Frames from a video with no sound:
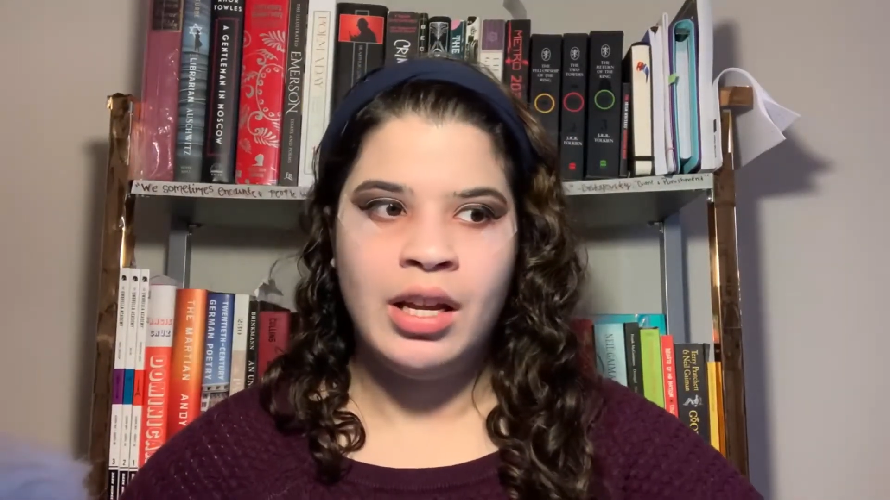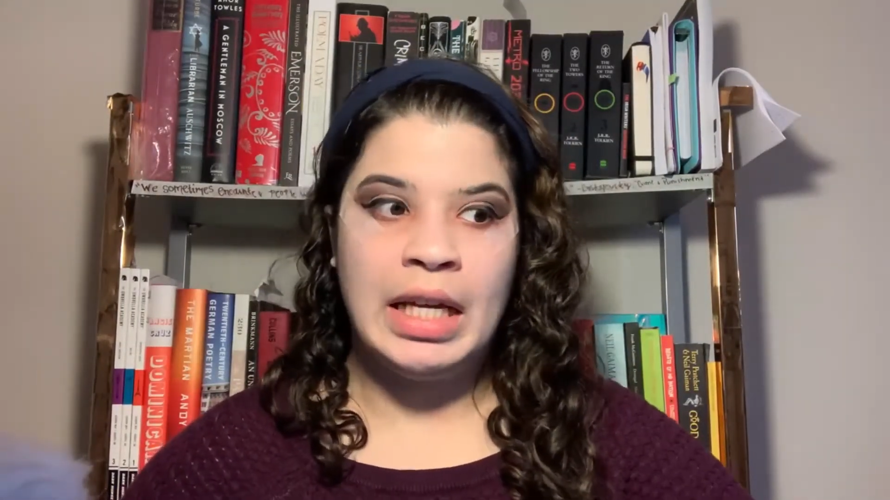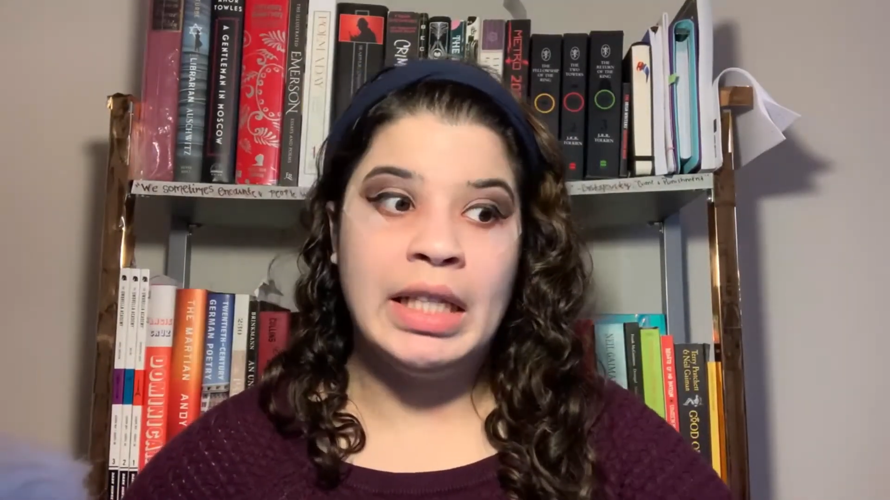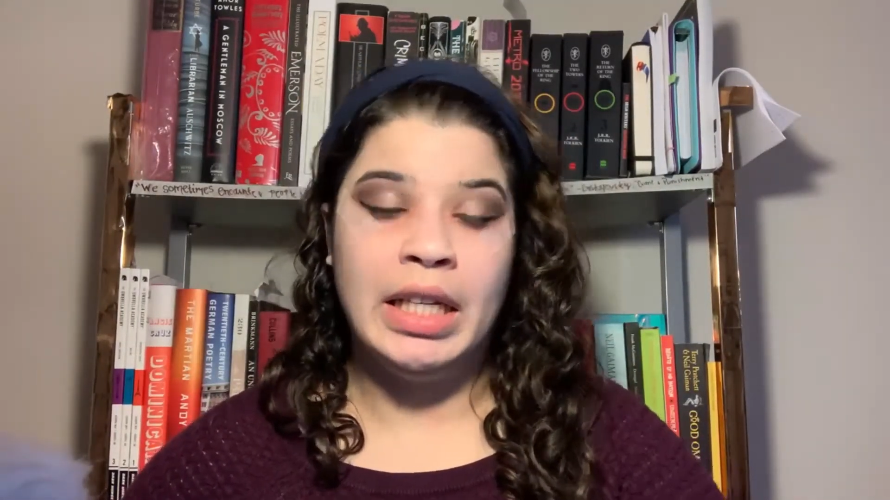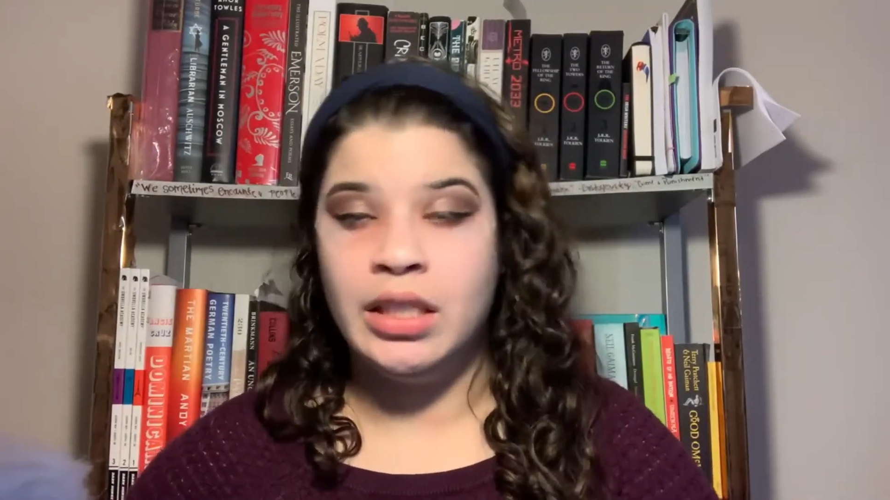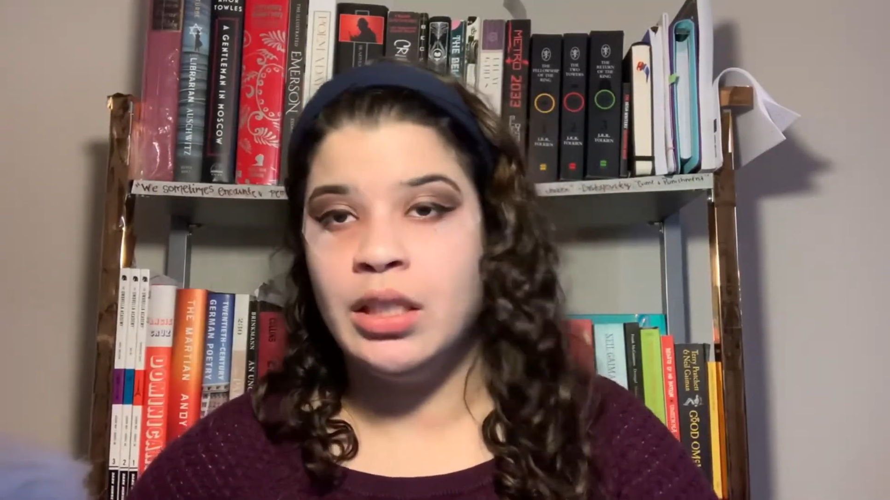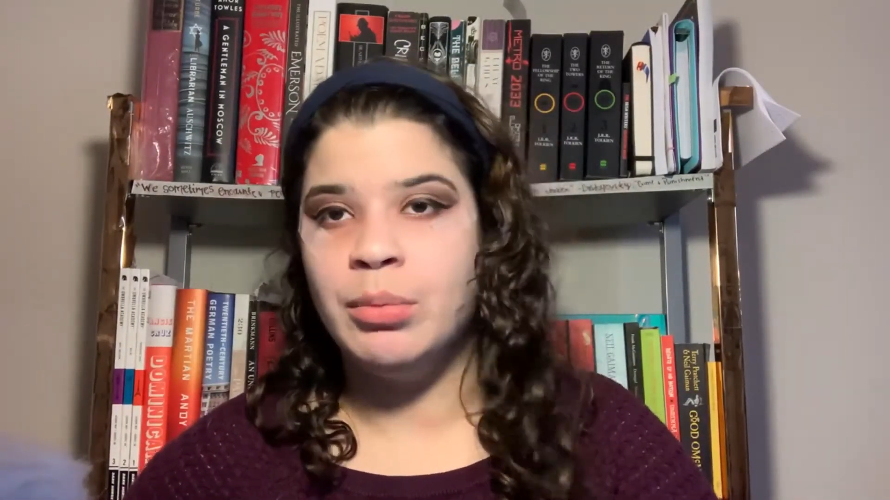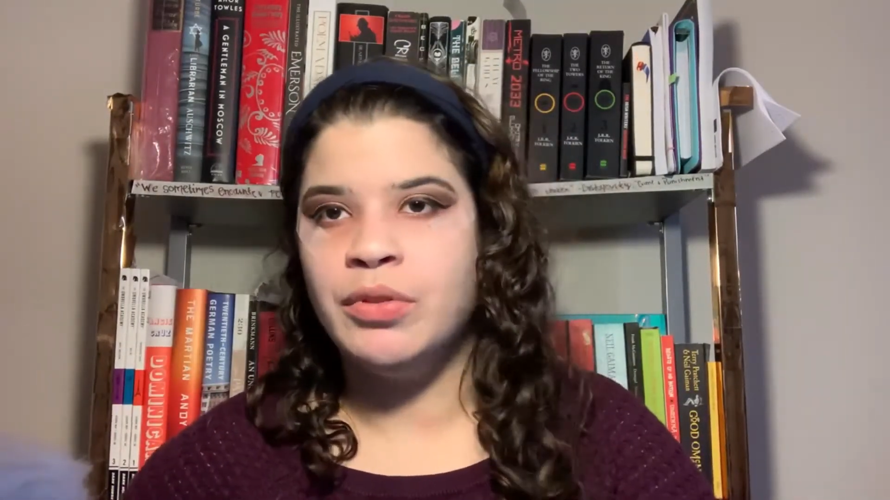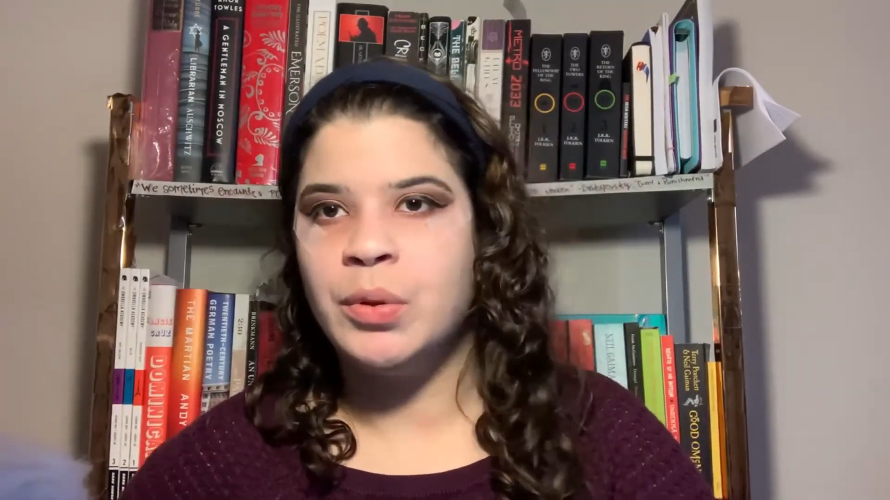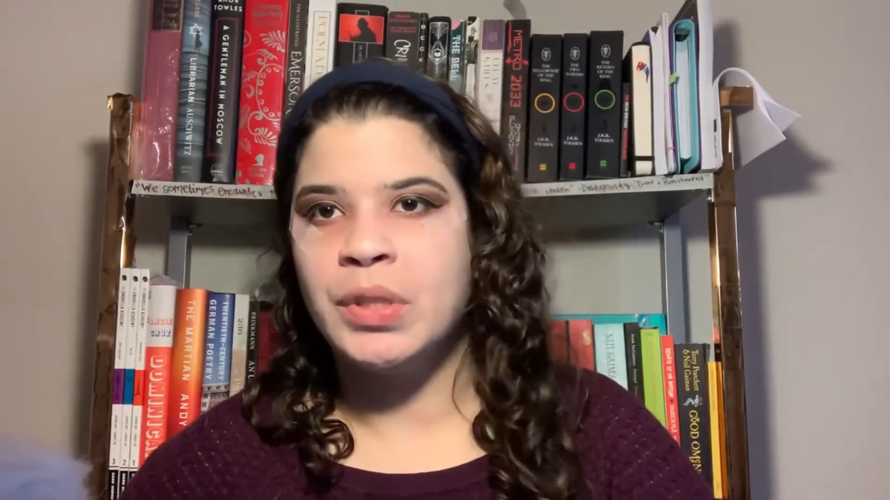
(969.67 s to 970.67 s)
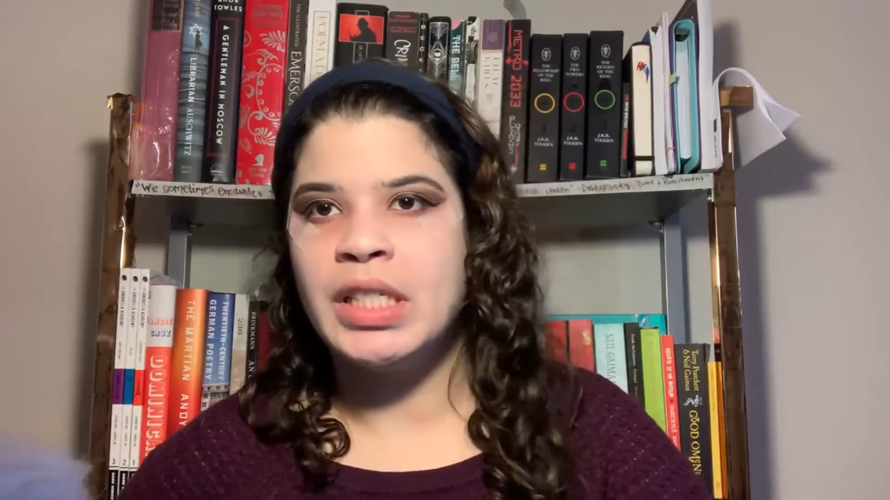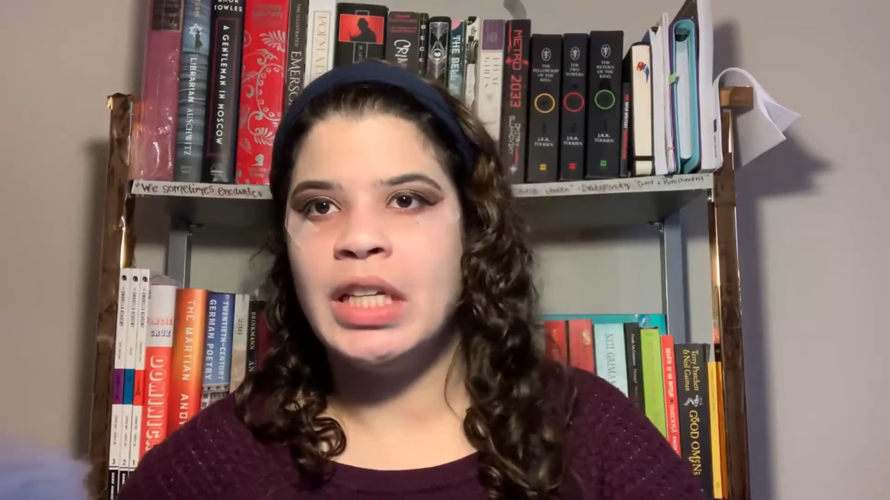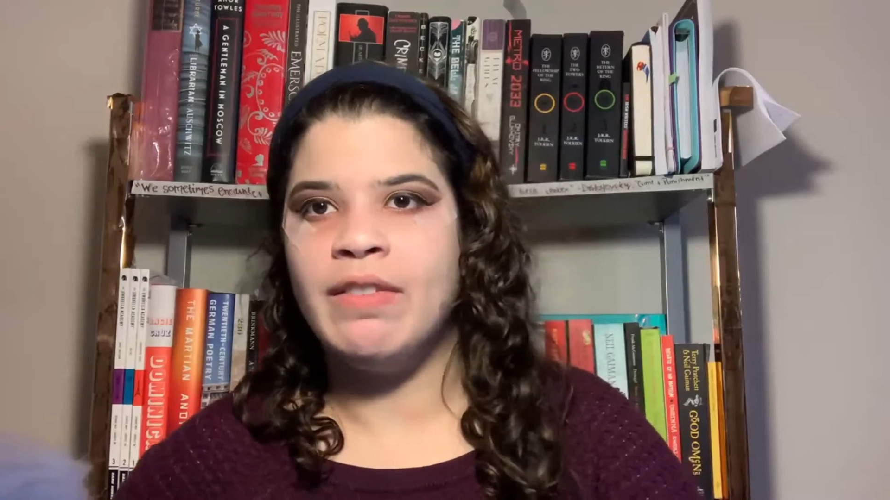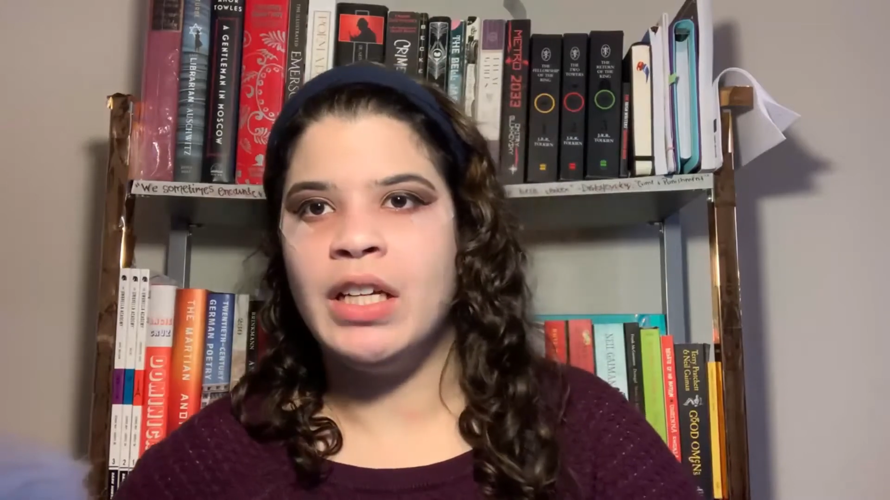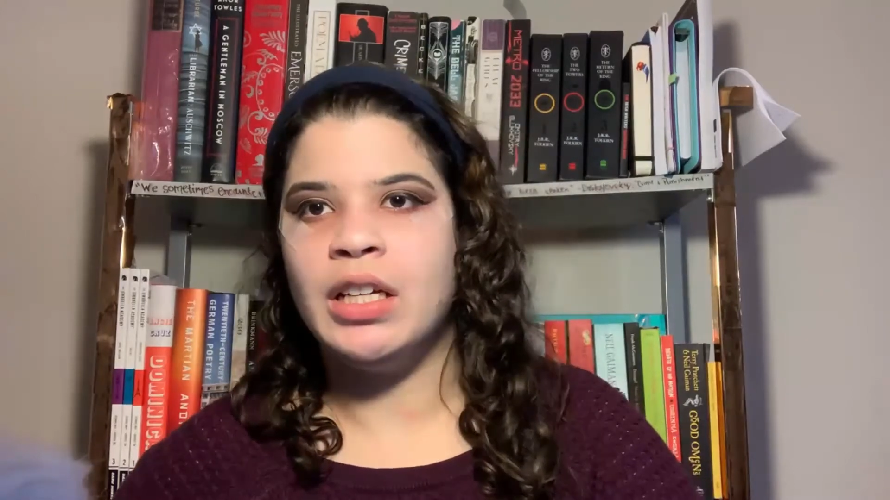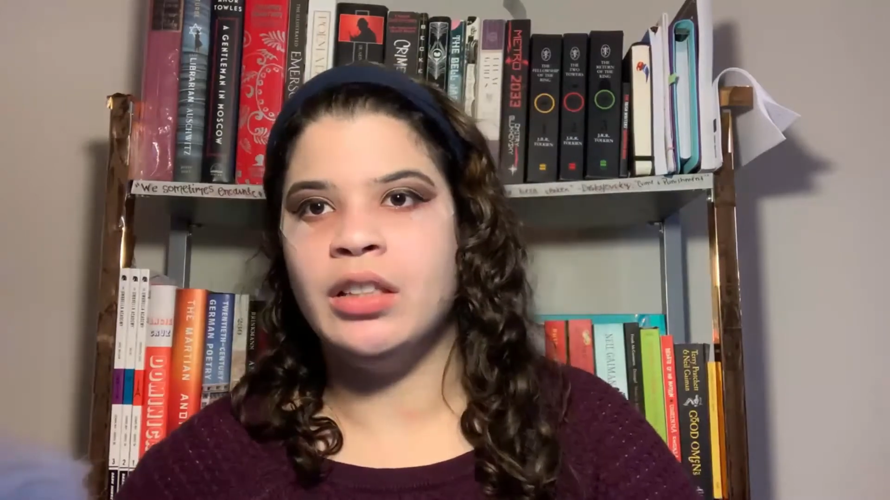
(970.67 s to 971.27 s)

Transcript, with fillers: they end up, of course, saving